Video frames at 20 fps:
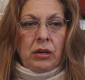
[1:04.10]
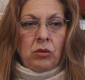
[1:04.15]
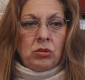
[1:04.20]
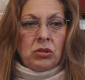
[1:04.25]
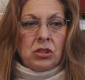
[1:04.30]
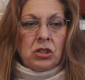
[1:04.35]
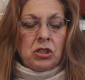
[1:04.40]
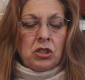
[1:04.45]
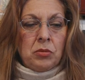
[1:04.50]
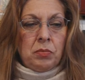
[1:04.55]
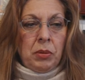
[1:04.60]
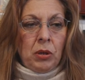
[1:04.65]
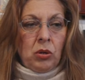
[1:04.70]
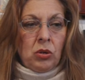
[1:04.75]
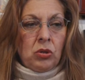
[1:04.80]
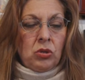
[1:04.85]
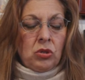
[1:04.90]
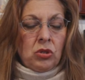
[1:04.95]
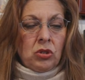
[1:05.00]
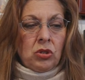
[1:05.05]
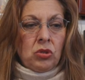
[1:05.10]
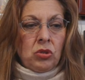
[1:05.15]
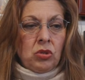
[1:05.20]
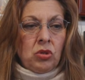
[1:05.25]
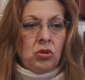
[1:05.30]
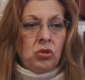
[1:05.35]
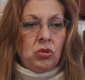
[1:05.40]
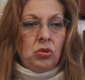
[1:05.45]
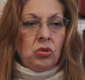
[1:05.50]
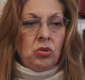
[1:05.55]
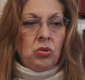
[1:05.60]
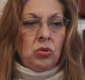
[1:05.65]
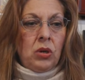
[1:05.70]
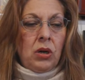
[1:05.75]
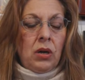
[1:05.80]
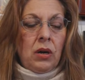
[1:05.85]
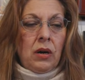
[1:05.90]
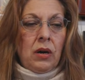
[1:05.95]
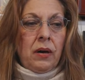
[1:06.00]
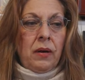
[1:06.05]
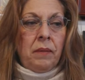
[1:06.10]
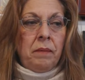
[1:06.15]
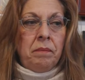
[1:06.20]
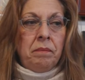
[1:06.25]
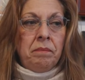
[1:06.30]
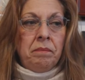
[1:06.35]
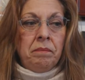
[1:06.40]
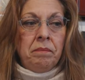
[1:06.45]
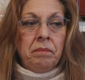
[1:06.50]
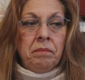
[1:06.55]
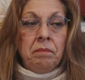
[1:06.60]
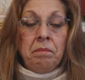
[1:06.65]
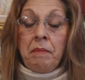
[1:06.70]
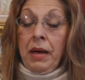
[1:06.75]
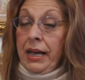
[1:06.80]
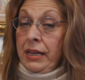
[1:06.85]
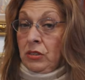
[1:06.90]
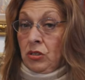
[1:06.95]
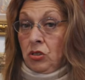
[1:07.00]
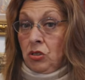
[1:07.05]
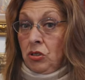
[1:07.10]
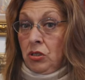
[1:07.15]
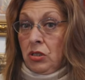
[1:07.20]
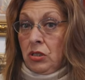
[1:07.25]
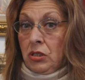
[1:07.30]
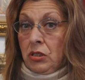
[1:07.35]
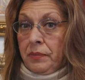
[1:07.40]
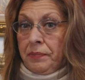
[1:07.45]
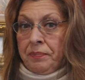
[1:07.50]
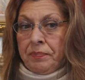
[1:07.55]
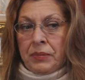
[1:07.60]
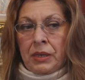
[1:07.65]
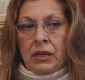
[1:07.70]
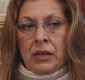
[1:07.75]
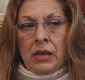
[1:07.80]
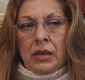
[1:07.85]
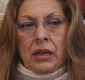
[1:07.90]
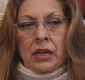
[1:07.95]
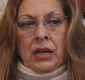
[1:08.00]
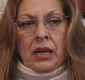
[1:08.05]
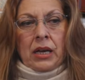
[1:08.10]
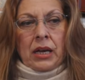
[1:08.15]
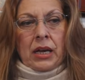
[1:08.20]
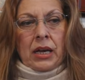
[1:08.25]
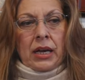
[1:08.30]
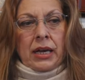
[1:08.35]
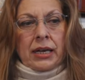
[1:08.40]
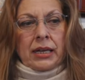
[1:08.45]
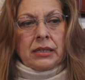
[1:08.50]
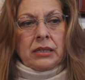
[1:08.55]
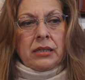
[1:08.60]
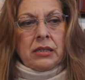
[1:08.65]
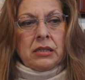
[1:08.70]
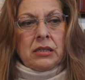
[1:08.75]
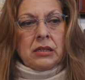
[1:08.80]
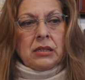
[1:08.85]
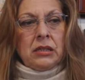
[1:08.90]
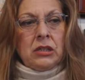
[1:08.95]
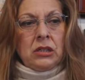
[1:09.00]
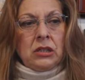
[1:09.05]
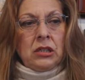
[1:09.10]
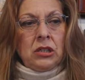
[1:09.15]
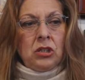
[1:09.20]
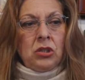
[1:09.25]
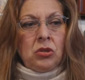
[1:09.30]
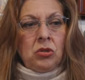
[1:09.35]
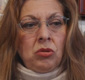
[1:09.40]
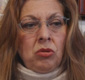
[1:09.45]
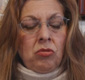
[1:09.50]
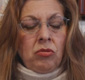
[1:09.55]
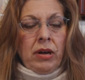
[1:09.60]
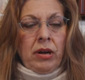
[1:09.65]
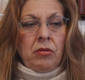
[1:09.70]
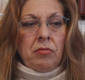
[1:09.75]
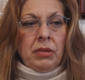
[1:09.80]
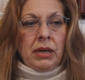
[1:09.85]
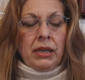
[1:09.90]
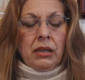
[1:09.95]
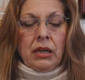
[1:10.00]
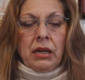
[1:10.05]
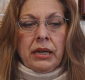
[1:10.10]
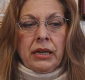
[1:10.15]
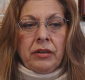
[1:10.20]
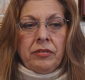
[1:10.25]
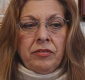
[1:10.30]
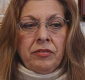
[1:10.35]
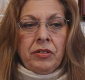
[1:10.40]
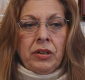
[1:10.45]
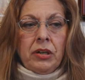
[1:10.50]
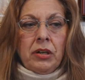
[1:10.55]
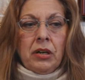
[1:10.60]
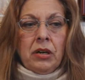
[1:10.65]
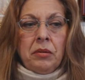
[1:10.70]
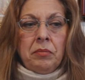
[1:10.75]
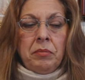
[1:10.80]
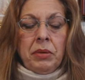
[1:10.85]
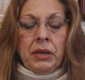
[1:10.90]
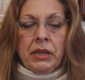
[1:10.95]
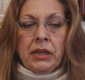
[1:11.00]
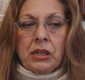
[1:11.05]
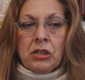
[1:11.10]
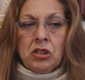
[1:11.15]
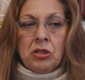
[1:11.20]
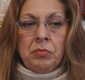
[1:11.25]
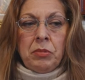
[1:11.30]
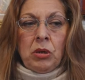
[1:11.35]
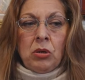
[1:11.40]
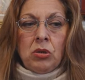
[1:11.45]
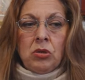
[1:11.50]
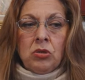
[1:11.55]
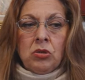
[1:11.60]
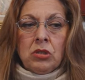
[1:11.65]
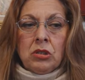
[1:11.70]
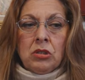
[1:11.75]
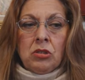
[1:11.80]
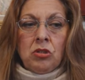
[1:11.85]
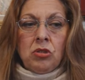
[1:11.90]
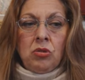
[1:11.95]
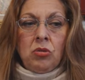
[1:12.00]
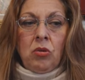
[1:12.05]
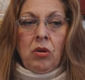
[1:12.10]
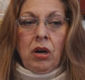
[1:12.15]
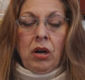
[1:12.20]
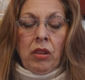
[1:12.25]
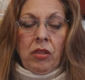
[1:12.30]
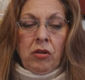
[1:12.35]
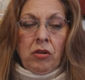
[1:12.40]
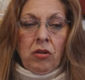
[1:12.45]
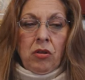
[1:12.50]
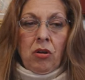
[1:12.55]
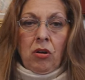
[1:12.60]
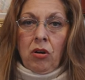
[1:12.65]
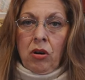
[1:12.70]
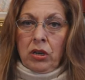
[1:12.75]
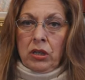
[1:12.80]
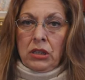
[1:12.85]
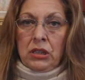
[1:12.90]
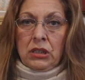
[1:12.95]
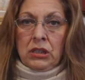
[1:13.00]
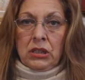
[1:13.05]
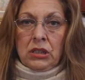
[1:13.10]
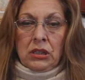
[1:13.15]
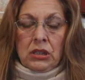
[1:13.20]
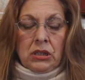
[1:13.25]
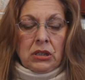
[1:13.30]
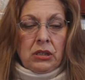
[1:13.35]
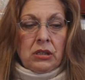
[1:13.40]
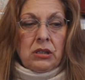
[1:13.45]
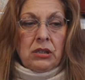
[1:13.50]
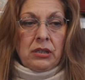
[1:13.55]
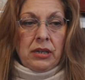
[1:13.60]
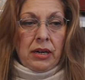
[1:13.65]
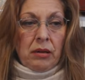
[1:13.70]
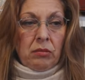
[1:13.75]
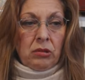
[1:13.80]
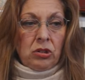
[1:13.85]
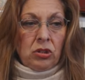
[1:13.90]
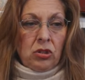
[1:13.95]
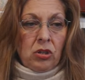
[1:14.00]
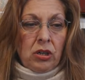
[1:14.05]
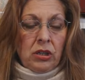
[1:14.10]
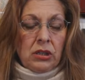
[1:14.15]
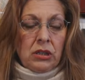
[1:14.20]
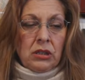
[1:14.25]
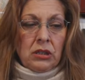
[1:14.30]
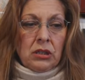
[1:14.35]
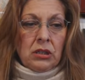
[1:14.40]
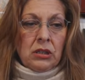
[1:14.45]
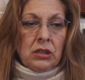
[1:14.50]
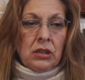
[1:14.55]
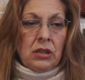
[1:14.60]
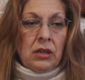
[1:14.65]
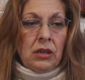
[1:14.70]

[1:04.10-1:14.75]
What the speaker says: was exposed to masters. And this continued throughout my life, being exposed to other artists, established artists,